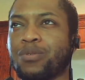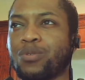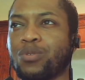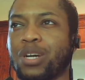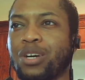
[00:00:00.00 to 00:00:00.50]

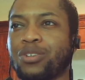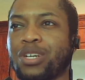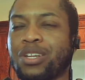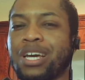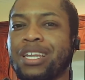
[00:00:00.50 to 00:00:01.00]
Krauser, I
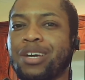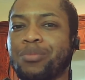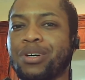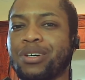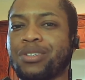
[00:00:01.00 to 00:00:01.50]
like that
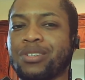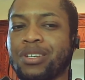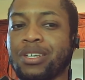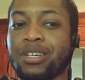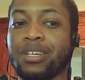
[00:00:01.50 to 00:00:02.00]
boss.
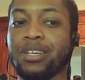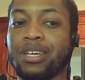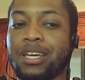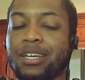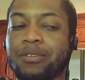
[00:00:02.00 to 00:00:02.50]

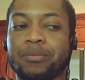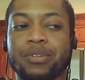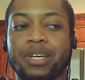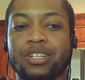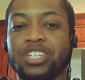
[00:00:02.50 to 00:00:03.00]
And
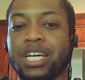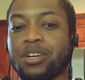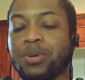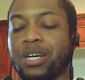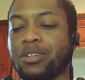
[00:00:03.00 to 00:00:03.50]
yeah, Jack
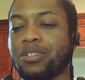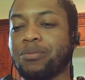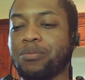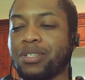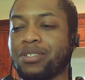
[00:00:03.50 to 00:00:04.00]
Krauser,
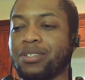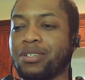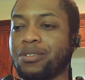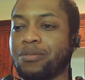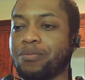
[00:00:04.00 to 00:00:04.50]
but
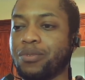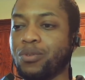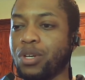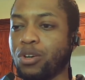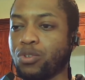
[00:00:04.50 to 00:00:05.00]
still, who
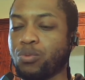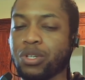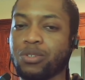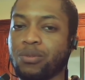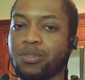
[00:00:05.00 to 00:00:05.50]
knows what
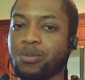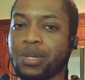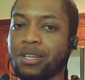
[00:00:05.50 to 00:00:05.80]
to expect.